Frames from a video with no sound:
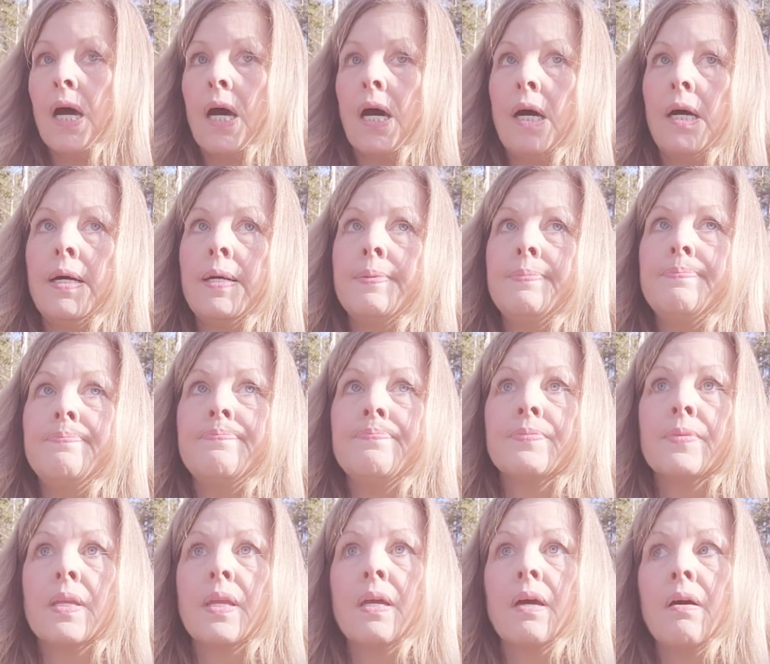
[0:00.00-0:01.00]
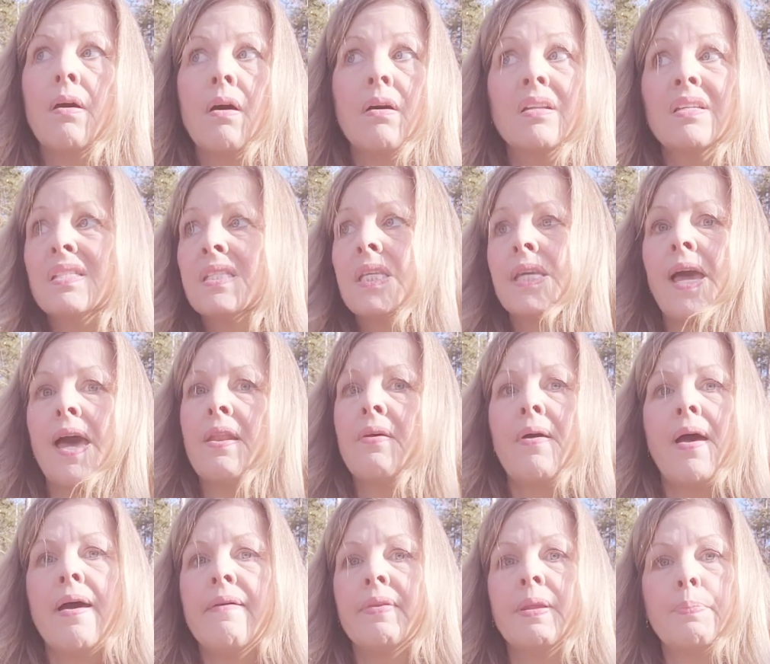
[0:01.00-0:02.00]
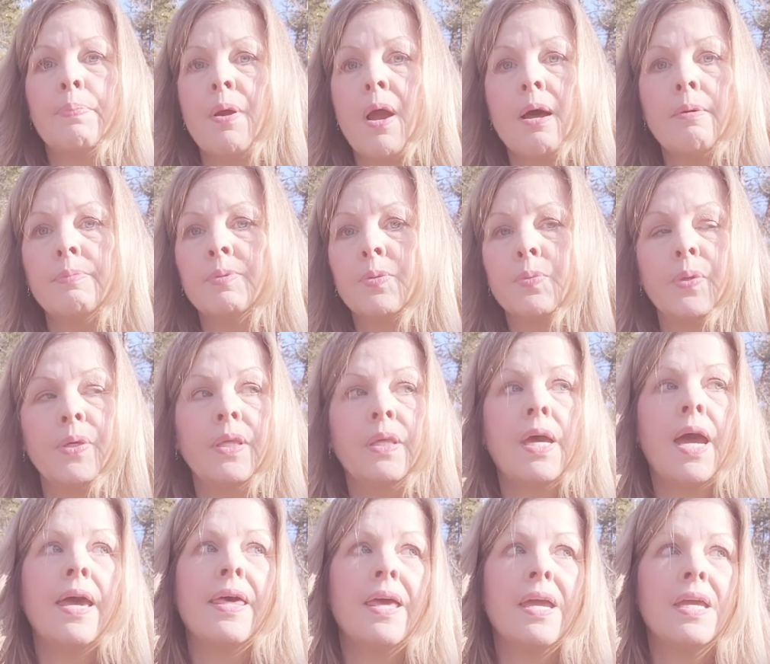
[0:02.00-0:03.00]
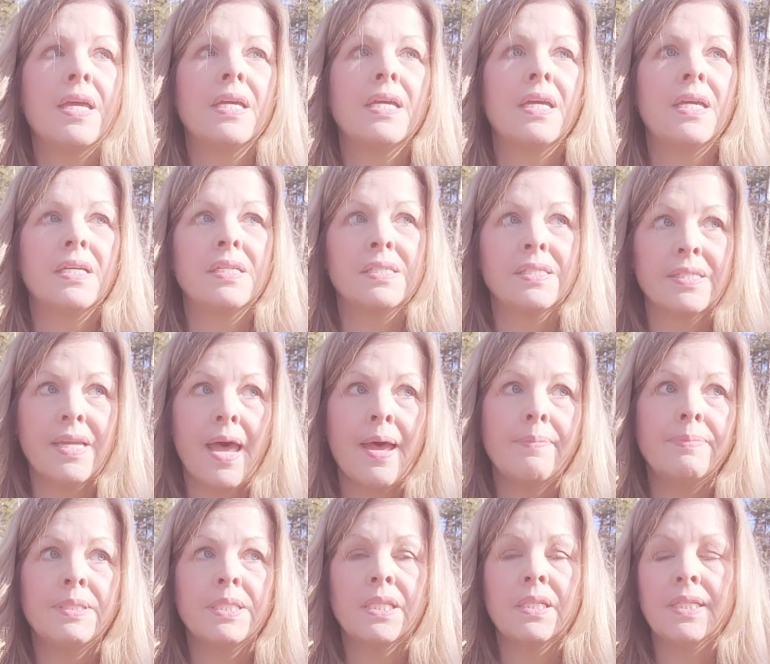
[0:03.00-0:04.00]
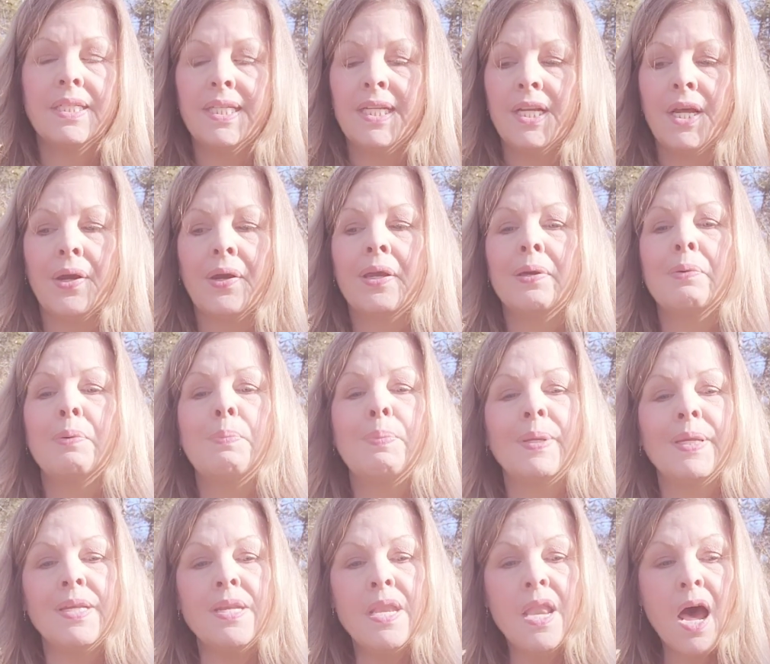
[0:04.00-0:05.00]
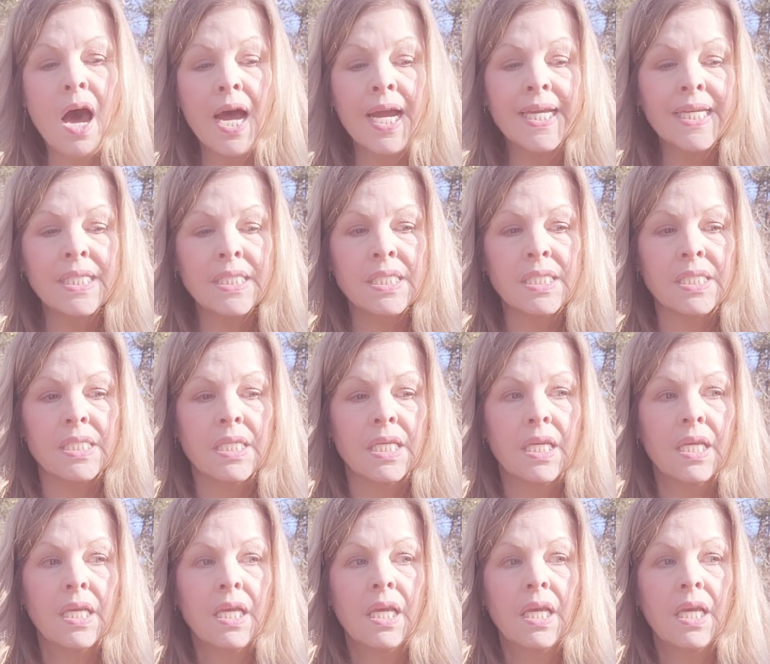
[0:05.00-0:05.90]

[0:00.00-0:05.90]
Honestly, I don't have any problems with it, except, you know, it would be nice